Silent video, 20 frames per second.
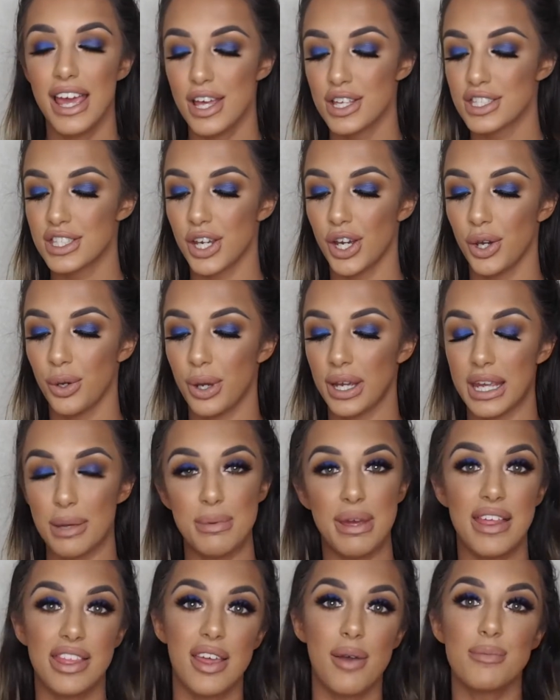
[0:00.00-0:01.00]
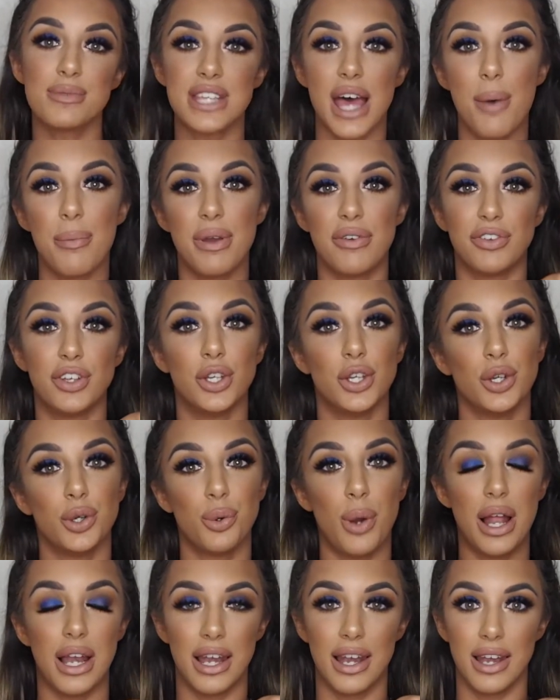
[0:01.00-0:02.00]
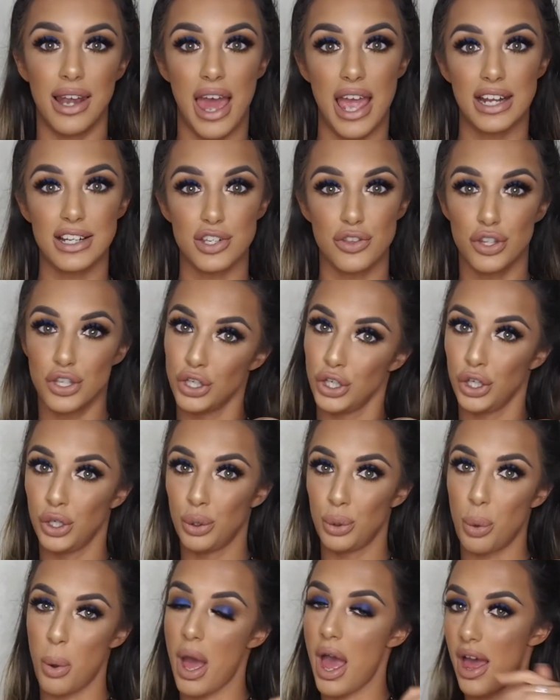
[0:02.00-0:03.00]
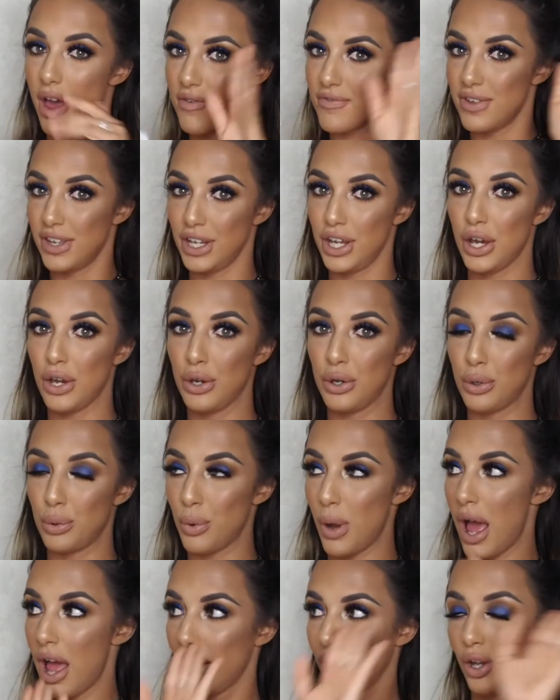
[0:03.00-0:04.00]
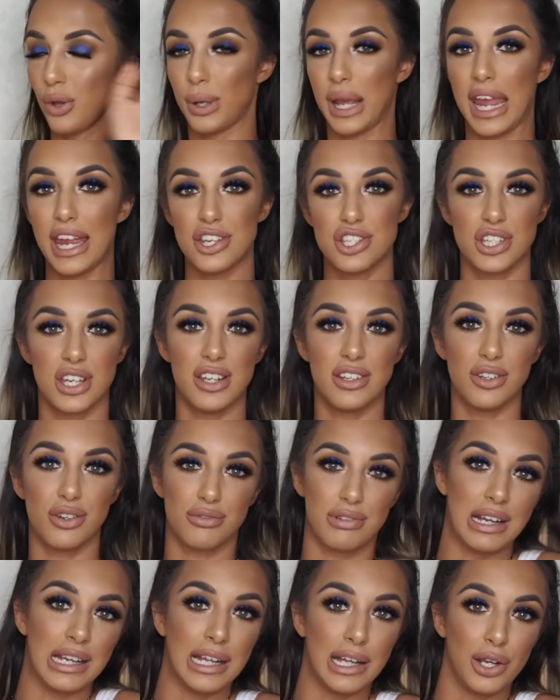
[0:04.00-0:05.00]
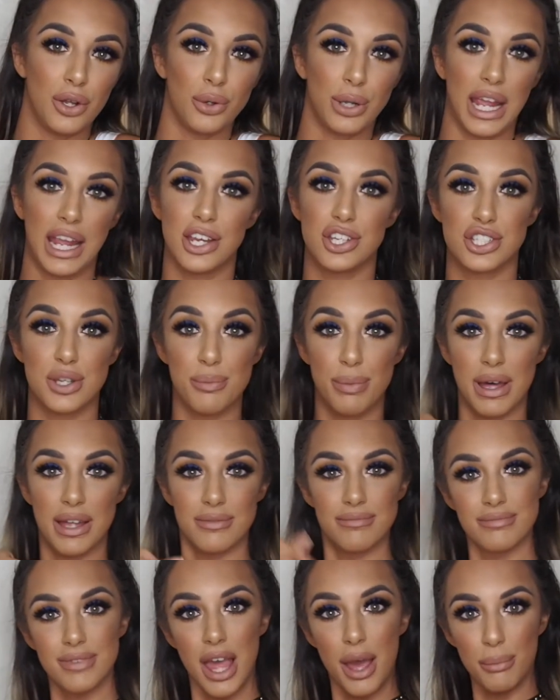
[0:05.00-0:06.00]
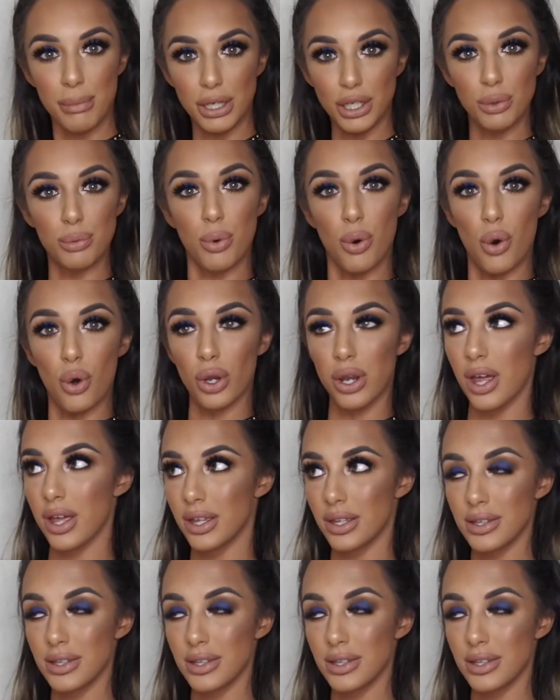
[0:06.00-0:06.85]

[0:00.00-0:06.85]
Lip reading: So give me a thumbs up if you liked the new video location. Not really a location, but my new wall.